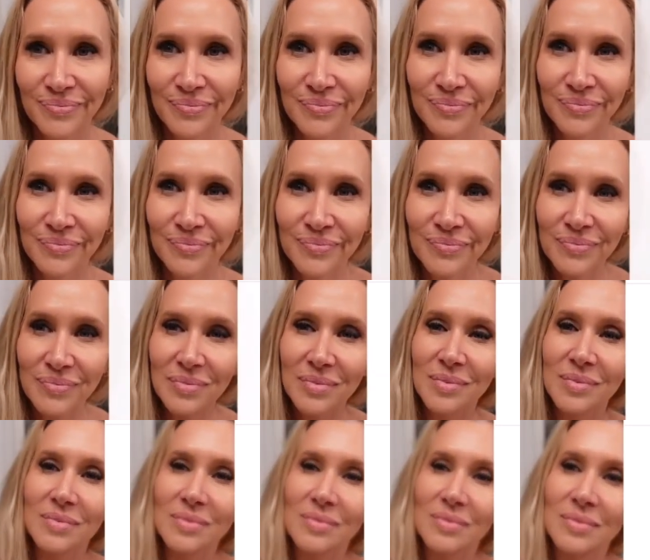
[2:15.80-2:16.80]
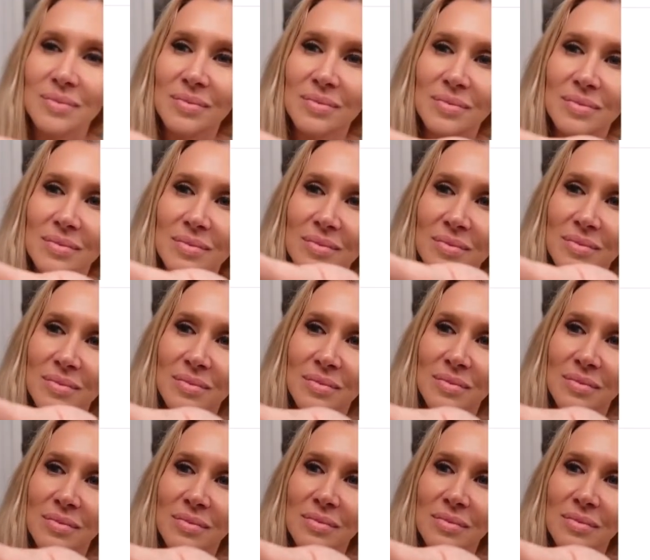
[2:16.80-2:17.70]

Nobody speaks.